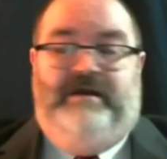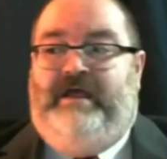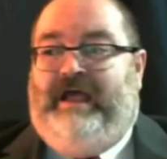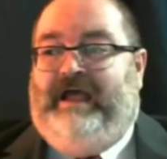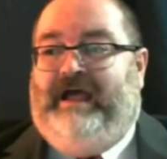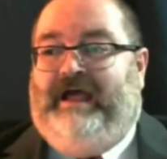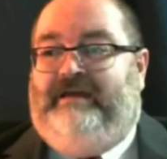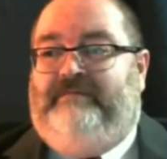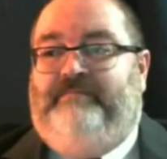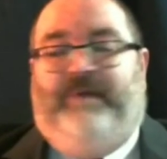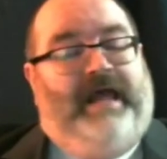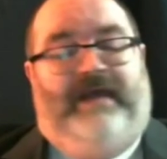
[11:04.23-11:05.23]

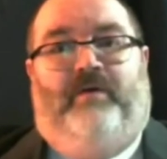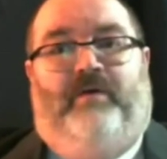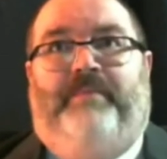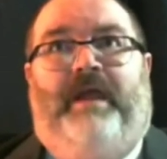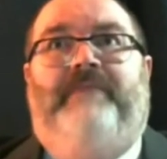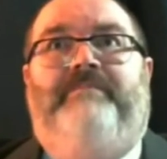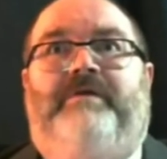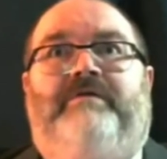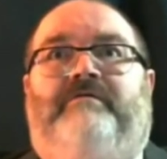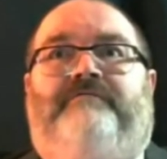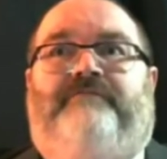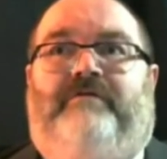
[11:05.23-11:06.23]
But I don't blame
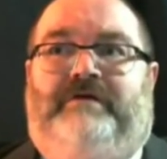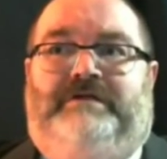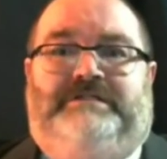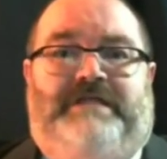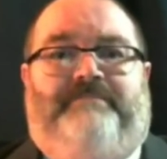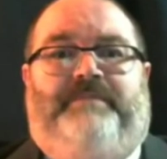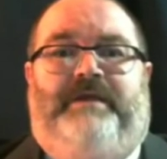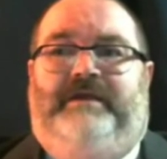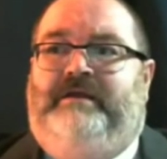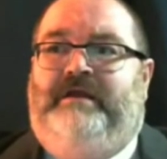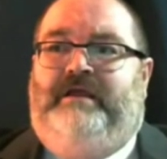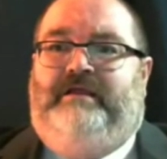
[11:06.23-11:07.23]
you for accepting
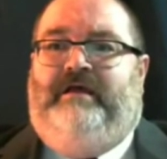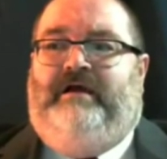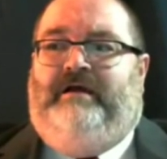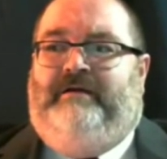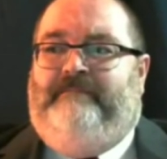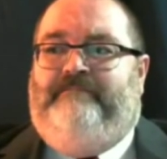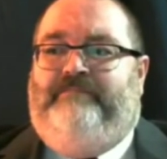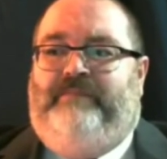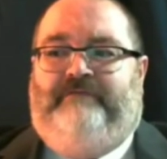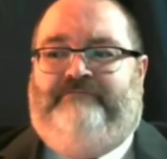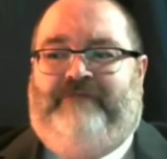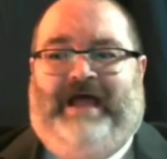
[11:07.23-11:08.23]

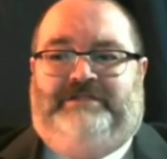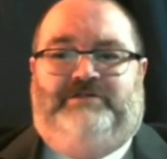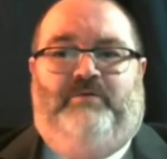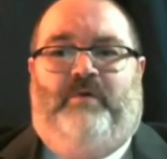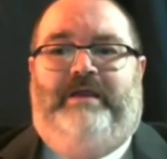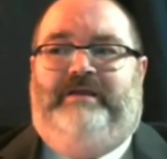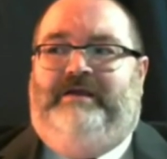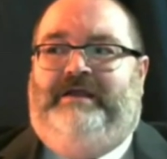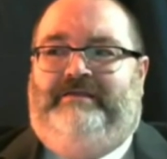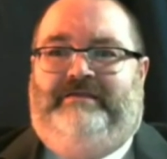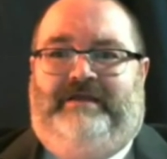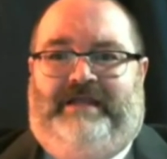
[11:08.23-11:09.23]
if that's the way
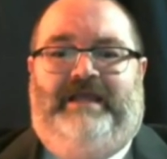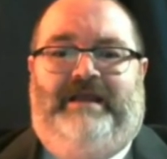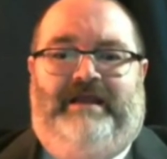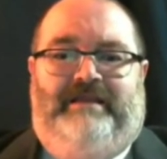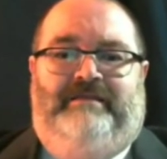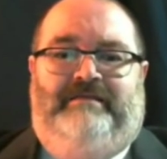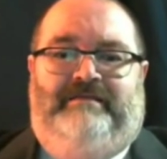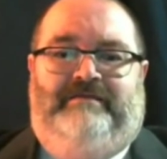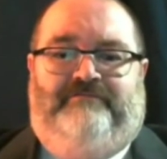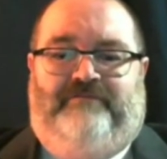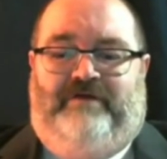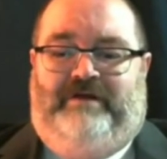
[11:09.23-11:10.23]
to get in the
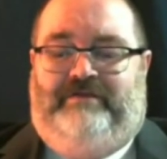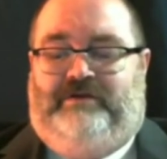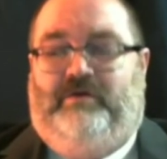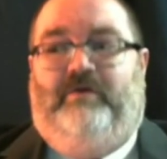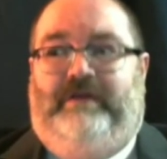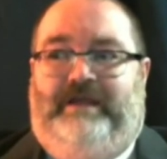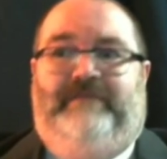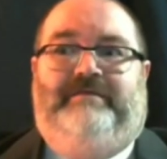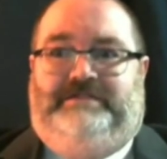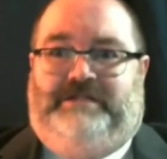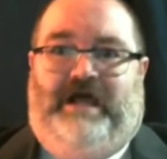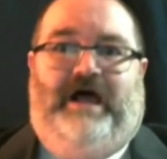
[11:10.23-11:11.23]
foot in the door and get the
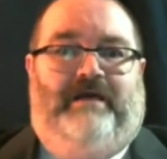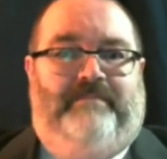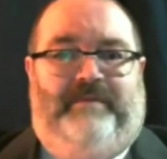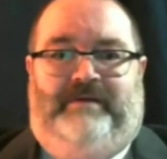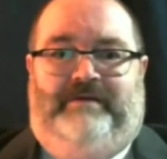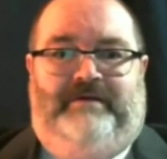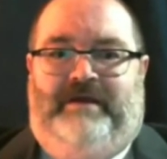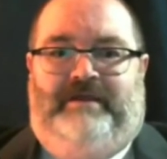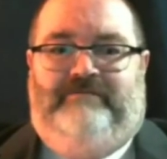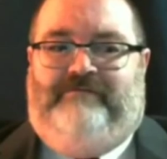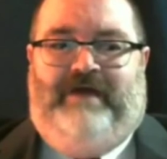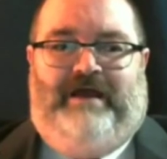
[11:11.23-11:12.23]
job, and
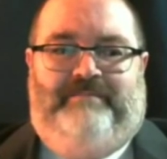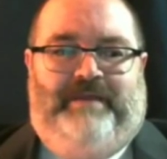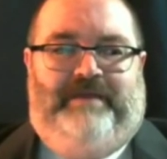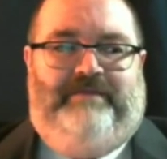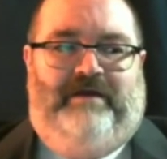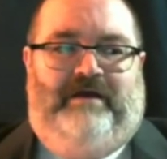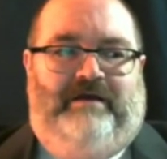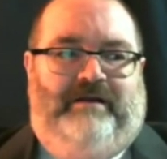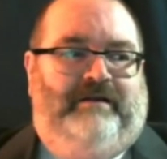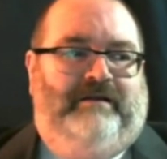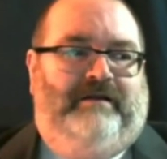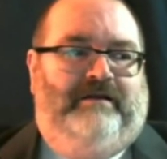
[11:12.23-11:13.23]
you've got to be
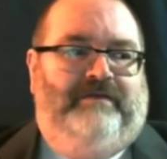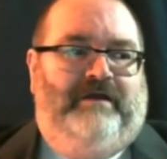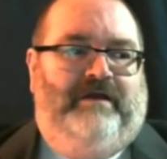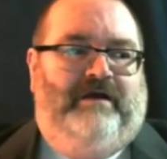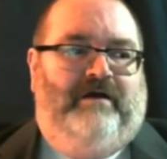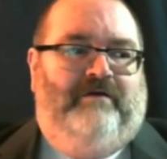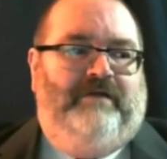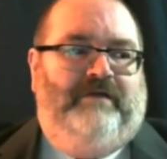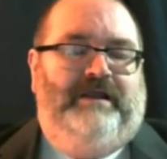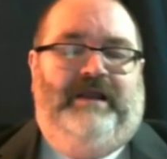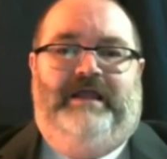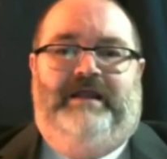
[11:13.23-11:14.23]
the only
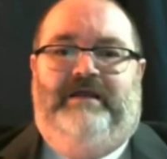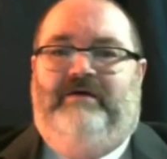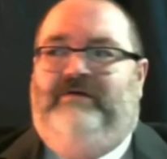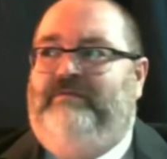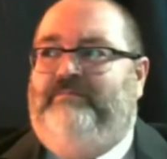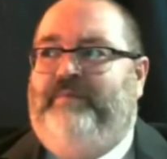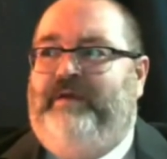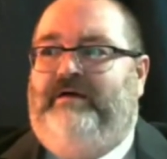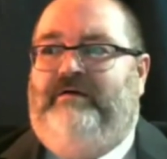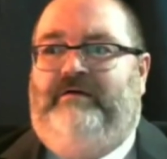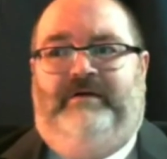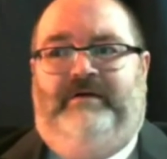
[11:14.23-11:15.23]
lady on the bill.